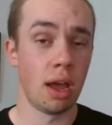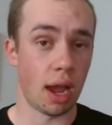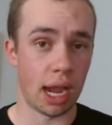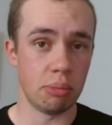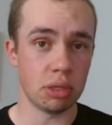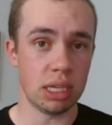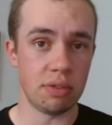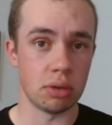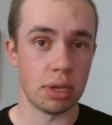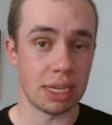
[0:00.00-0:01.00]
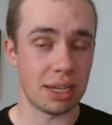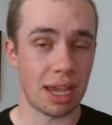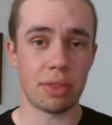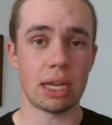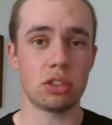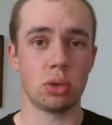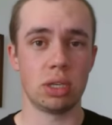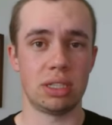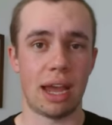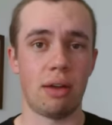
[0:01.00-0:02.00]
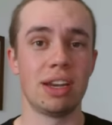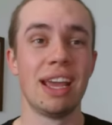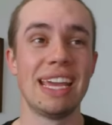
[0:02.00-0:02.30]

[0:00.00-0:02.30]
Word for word: I'd believe you. He's got that sort of talent.